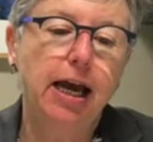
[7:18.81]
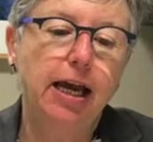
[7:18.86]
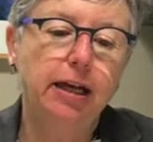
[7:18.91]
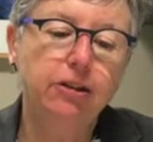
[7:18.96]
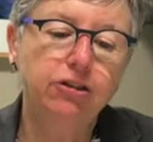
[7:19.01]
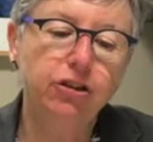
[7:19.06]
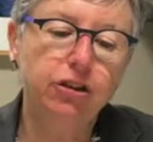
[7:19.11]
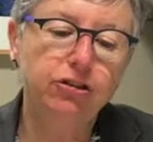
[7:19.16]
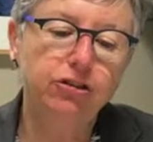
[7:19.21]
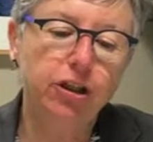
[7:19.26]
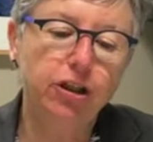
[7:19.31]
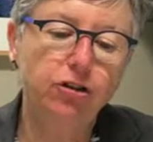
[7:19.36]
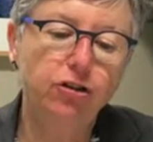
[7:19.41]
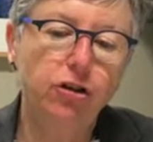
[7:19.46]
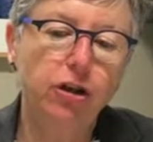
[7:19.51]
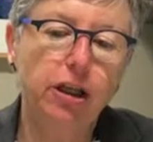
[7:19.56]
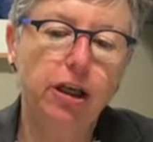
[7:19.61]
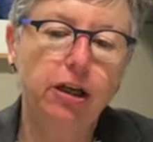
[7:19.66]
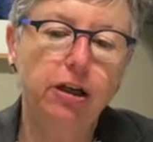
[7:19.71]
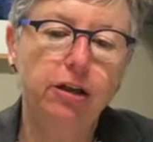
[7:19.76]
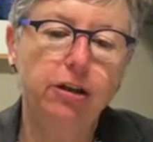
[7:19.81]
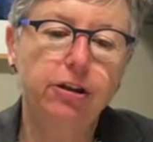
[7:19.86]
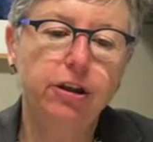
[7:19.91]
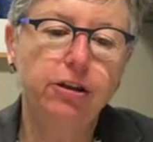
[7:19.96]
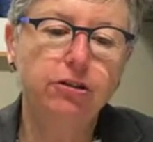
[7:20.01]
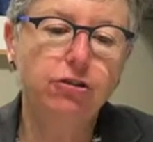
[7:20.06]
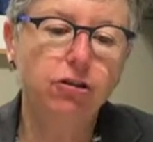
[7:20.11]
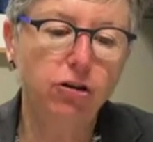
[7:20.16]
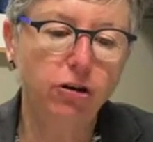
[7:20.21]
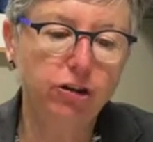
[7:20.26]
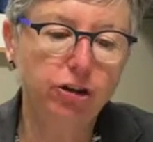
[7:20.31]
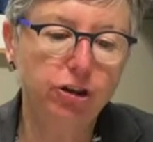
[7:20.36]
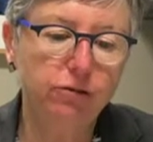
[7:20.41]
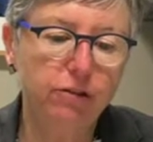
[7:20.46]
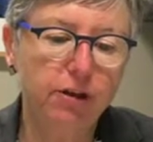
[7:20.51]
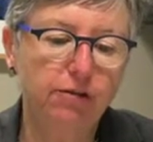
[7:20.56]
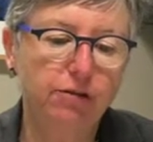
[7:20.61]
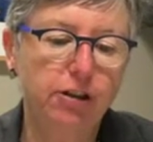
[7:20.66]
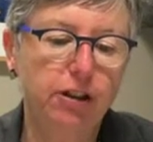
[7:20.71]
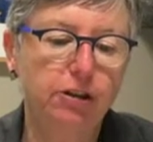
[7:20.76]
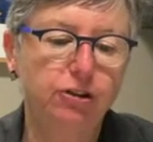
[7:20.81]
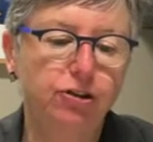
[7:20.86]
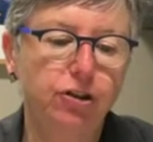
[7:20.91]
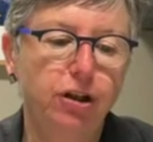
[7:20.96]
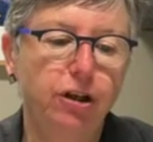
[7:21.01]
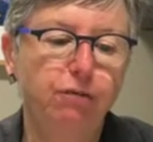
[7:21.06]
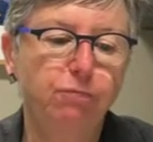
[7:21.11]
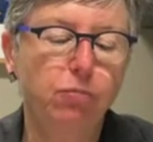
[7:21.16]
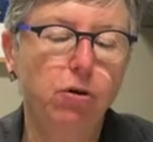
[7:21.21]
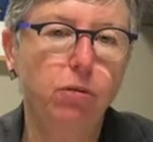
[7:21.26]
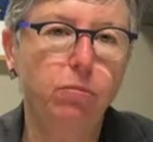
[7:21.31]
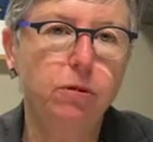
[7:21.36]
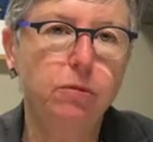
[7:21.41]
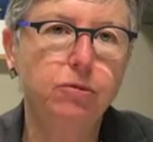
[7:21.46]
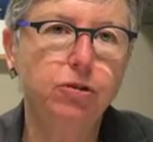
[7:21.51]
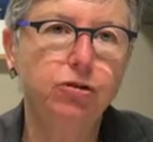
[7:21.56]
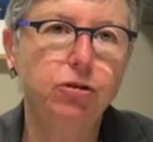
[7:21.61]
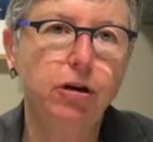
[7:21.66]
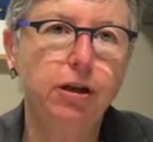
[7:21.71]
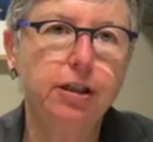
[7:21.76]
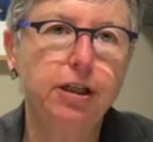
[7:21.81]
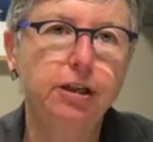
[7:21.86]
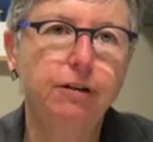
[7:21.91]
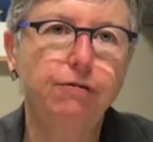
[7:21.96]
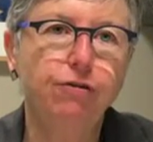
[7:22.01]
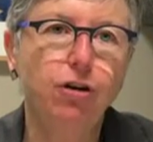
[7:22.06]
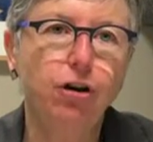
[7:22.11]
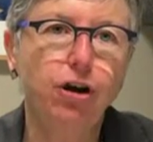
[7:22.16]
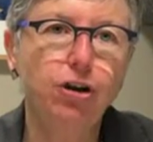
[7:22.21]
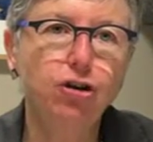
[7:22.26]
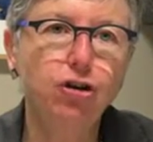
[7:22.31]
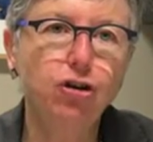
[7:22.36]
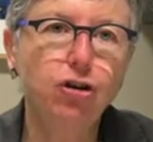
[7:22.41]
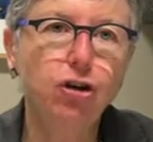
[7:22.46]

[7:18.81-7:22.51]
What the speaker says: And as I said earlier, there's lots of evidence that if problems are identified